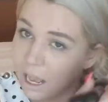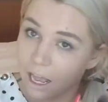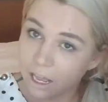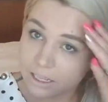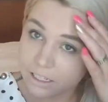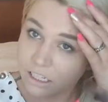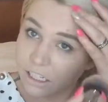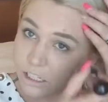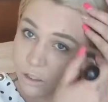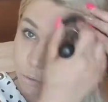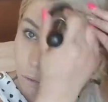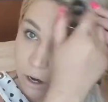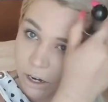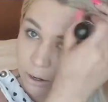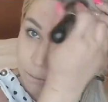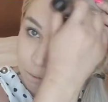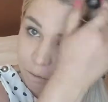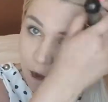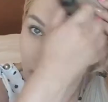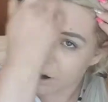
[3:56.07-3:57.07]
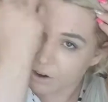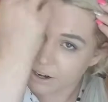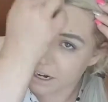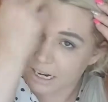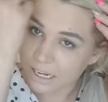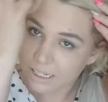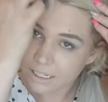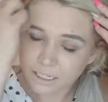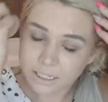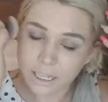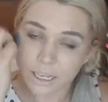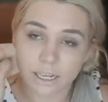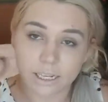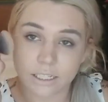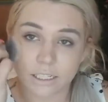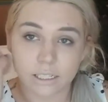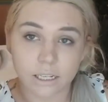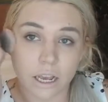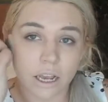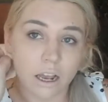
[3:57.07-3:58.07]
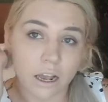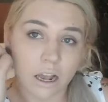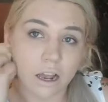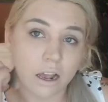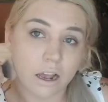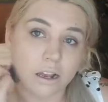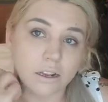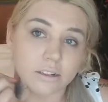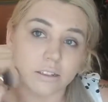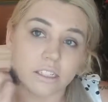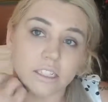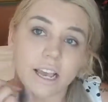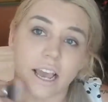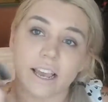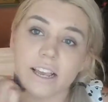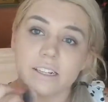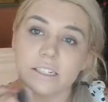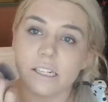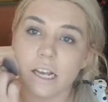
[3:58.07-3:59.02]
This is work in progress. Things take